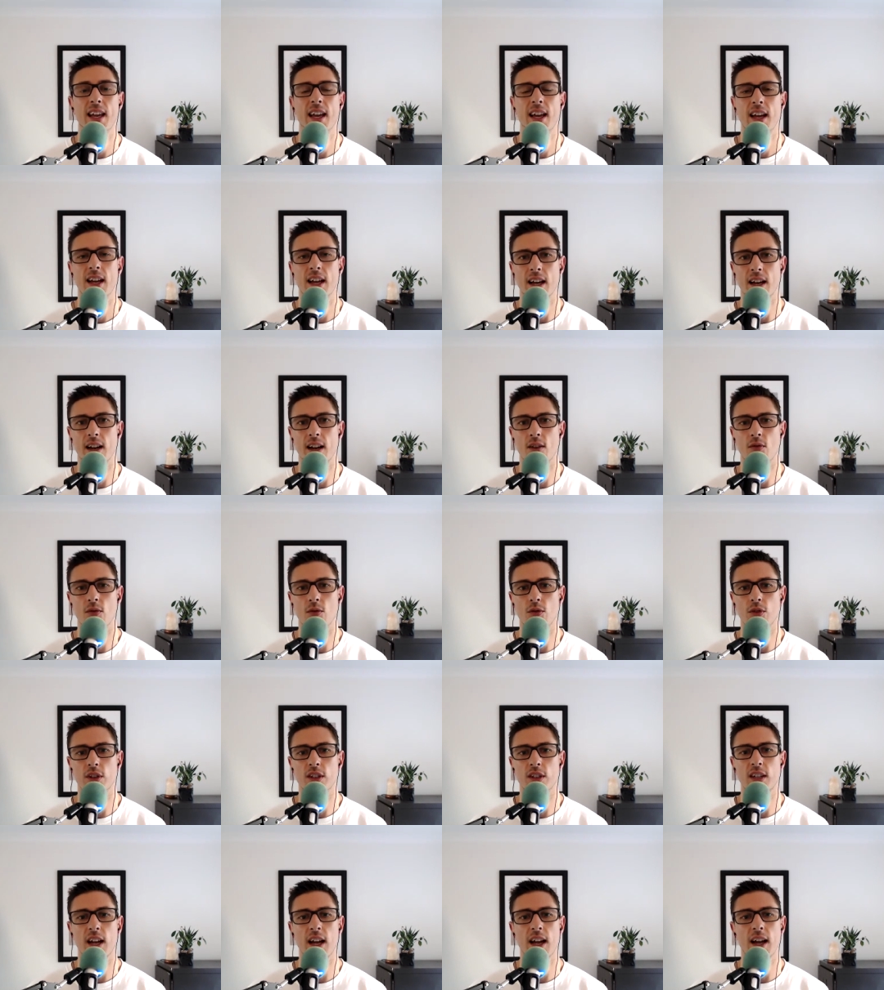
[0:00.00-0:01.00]
uh, all the
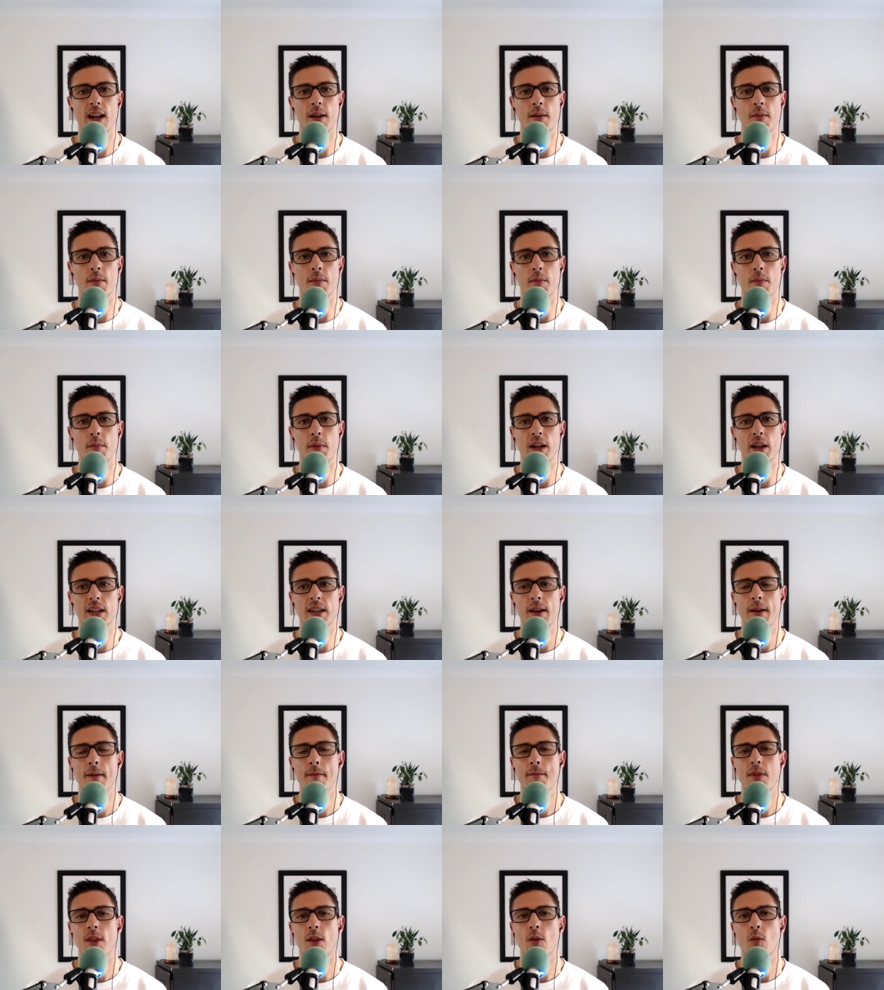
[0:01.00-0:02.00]
time. But
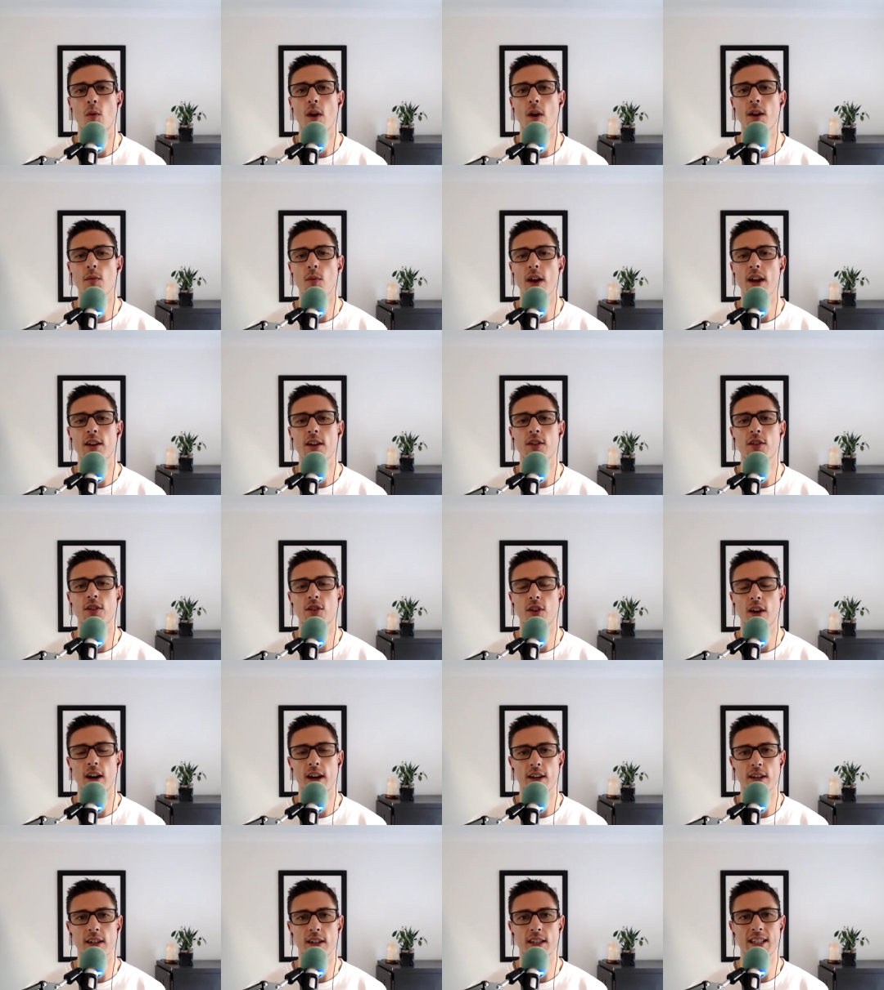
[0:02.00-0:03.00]
one way to
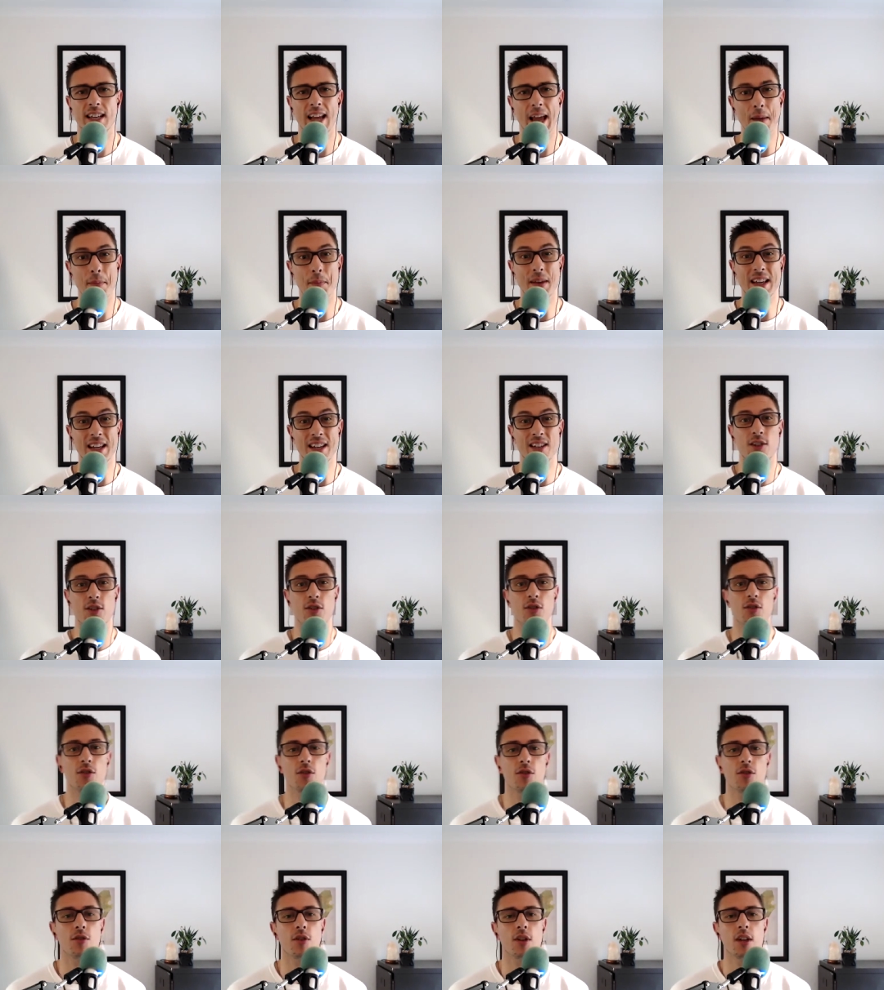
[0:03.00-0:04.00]
try and tap
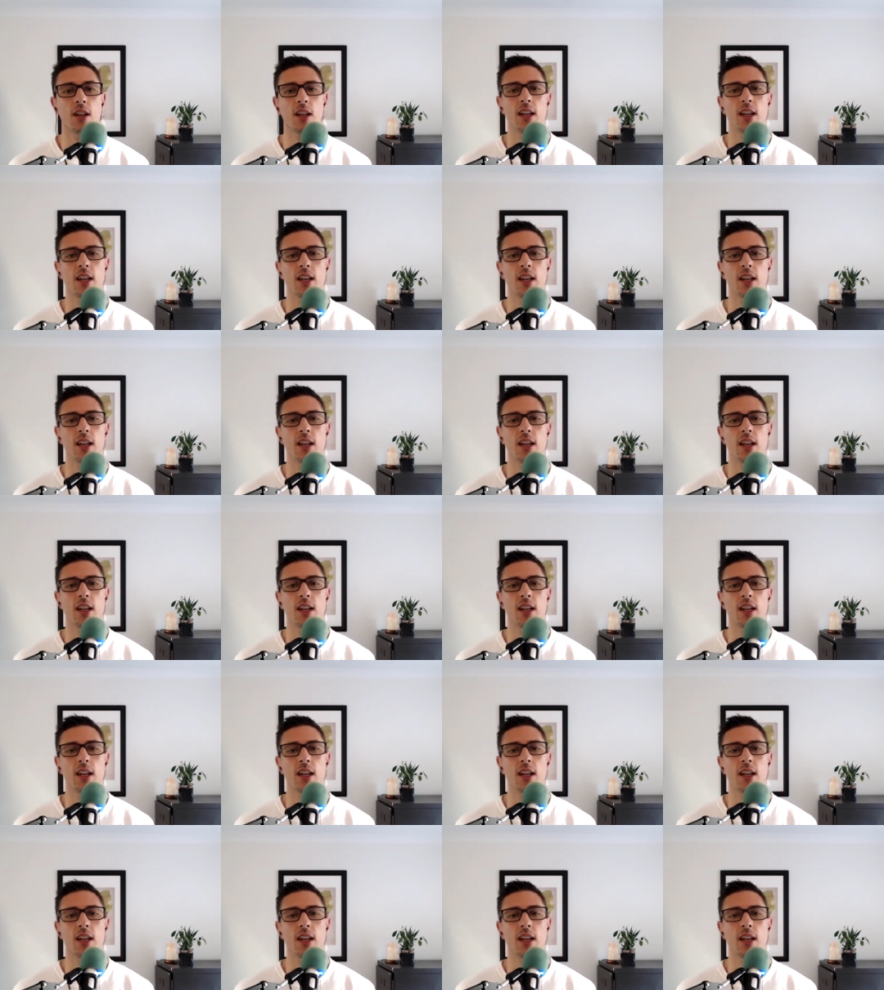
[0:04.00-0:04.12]
into